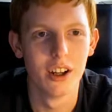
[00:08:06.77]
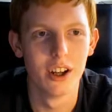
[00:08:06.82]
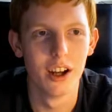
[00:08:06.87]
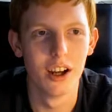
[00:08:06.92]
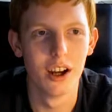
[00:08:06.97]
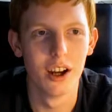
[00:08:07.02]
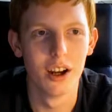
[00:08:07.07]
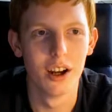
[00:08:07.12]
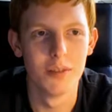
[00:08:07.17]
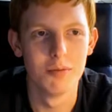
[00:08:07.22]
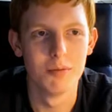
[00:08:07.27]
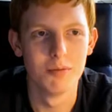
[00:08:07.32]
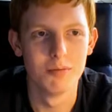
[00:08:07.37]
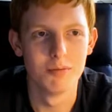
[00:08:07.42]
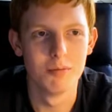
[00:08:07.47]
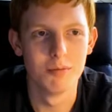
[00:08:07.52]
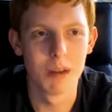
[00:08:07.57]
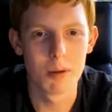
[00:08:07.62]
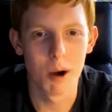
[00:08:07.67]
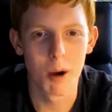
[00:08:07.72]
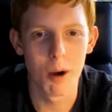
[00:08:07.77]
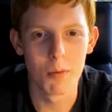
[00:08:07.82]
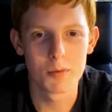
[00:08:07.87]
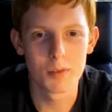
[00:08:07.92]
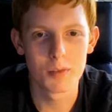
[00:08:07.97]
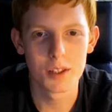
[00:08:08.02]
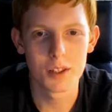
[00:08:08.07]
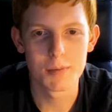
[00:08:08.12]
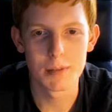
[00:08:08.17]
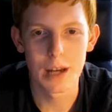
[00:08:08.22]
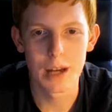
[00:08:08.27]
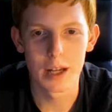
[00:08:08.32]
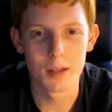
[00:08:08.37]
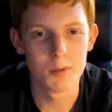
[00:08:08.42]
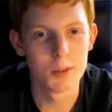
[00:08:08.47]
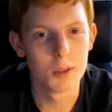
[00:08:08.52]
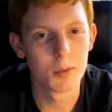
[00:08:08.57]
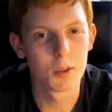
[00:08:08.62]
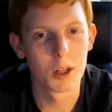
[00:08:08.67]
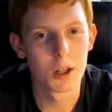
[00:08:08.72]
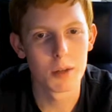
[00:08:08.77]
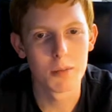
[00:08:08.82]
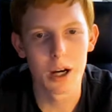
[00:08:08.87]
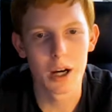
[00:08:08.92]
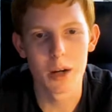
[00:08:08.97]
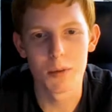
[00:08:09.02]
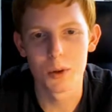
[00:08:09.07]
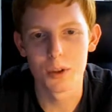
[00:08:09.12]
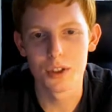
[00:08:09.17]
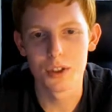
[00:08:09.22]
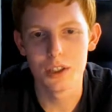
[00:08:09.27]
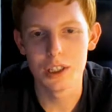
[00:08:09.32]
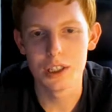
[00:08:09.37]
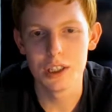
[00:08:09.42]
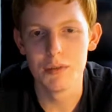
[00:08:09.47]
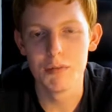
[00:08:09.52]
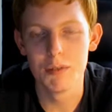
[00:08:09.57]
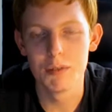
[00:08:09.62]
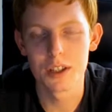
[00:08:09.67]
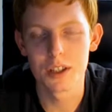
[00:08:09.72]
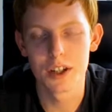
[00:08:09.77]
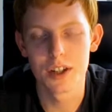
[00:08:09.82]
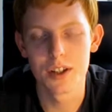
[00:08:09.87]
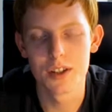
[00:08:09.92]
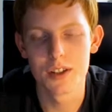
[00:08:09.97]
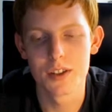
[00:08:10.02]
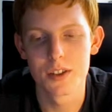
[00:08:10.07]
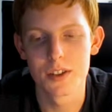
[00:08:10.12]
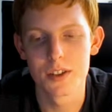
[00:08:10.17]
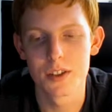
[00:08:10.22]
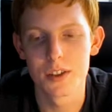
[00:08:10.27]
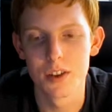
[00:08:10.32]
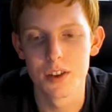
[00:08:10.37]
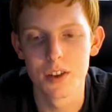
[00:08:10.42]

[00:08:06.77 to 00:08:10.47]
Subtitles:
my mom gets mad at me when I buy more tea, because,